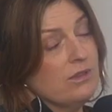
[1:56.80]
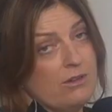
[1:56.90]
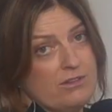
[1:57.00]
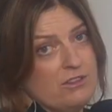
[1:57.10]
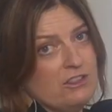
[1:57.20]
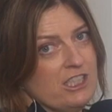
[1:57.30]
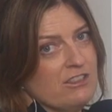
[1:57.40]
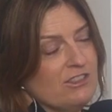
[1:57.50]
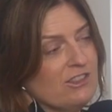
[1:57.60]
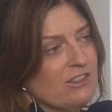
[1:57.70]
of the
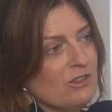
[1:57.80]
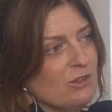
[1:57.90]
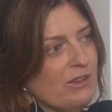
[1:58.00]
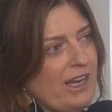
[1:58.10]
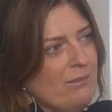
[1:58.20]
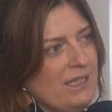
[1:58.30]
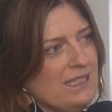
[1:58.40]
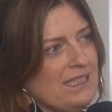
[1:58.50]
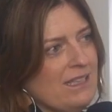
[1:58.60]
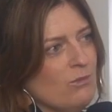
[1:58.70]
Traitors. So that
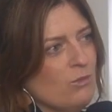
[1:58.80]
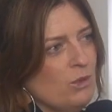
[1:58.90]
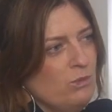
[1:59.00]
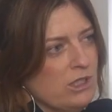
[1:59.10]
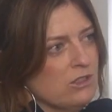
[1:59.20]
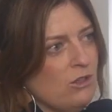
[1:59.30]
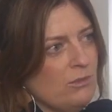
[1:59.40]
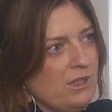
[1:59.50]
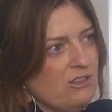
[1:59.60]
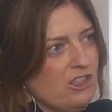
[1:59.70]
means that when we're
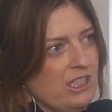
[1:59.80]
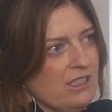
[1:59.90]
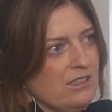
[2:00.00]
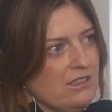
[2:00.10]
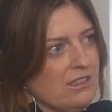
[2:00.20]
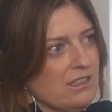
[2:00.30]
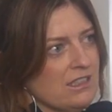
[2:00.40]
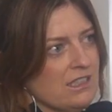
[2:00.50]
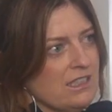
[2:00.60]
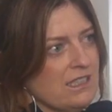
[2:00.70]
talking about the Traitors,
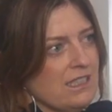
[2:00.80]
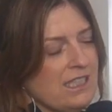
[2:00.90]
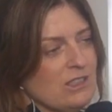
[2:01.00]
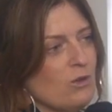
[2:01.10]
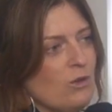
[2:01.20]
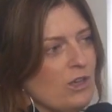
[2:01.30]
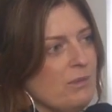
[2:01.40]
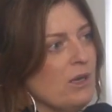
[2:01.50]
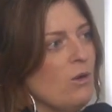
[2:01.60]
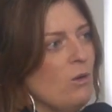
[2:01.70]
it's all going to
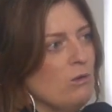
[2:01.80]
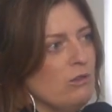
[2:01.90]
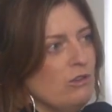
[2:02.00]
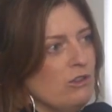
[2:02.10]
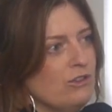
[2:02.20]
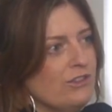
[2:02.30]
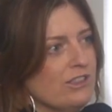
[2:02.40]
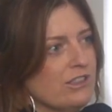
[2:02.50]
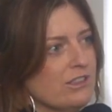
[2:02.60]
be old news.